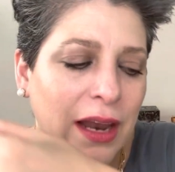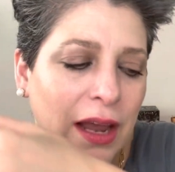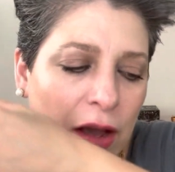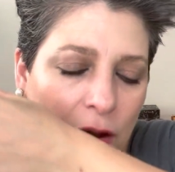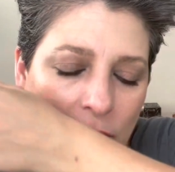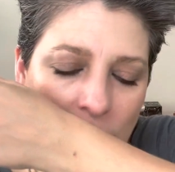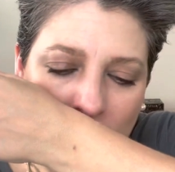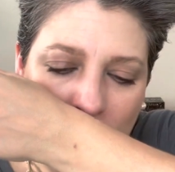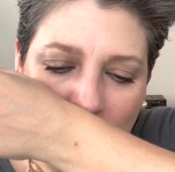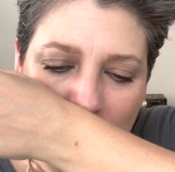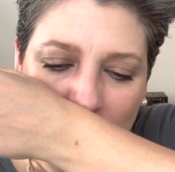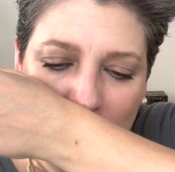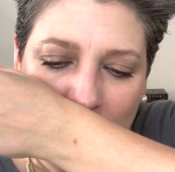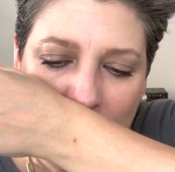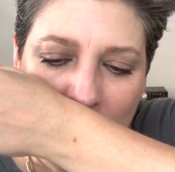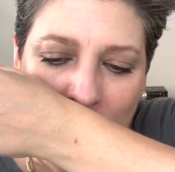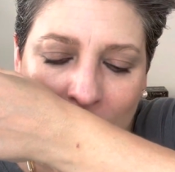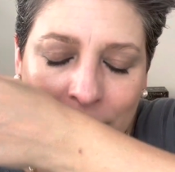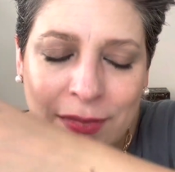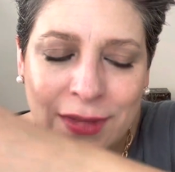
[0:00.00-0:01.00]
Now
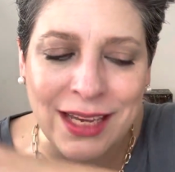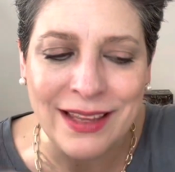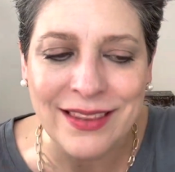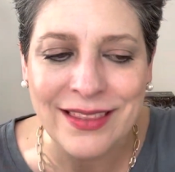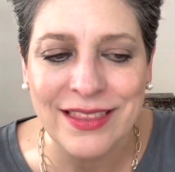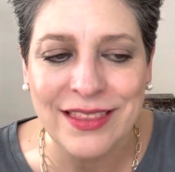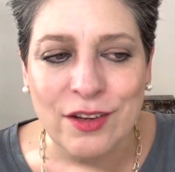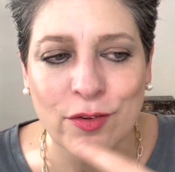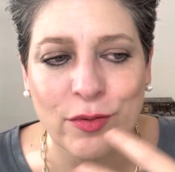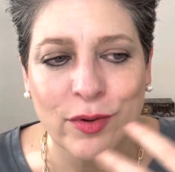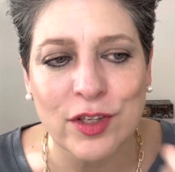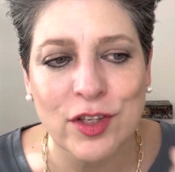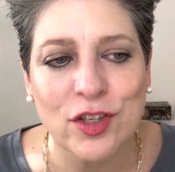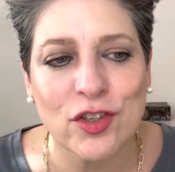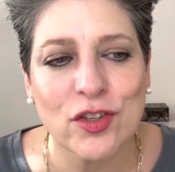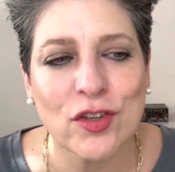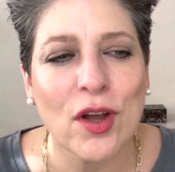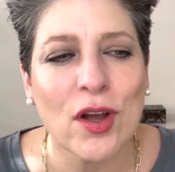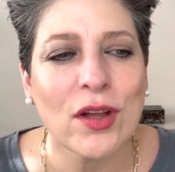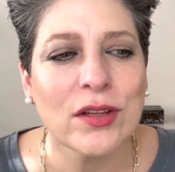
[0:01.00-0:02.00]
the
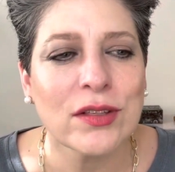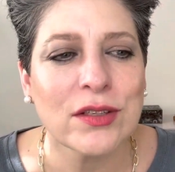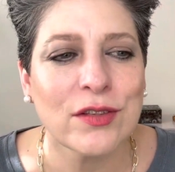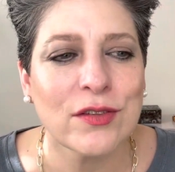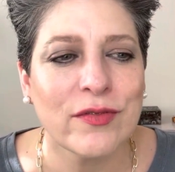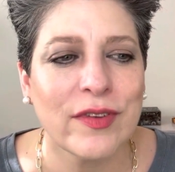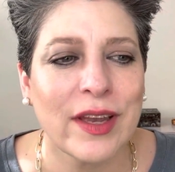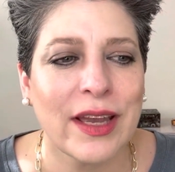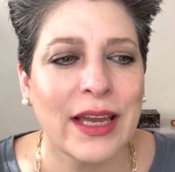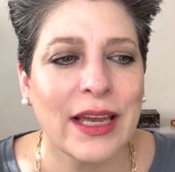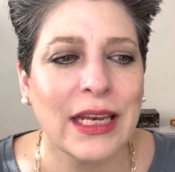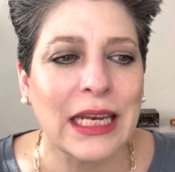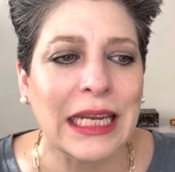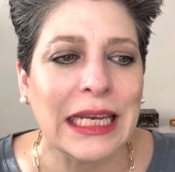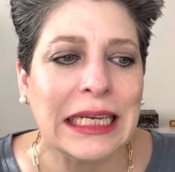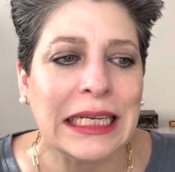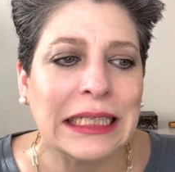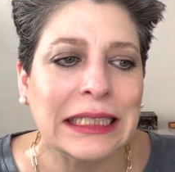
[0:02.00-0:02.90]
result of it,